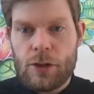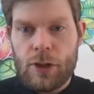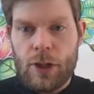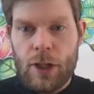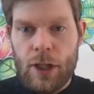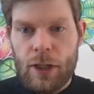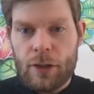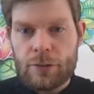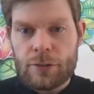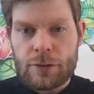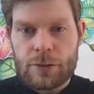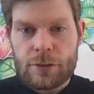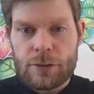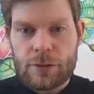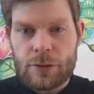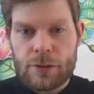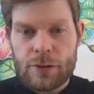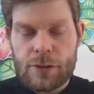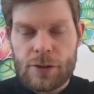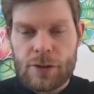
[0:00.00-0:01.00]
Well,
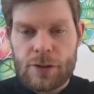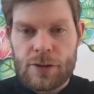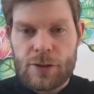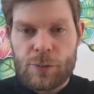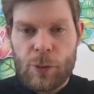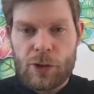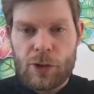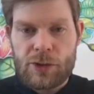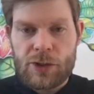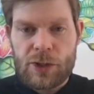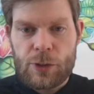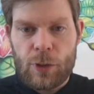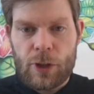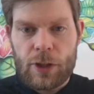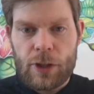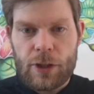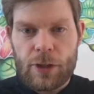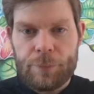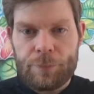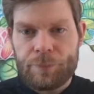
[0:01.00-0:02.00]
this is mostly
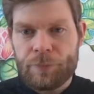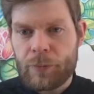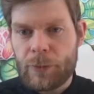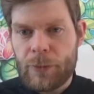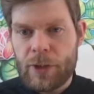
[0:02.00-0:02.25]
working,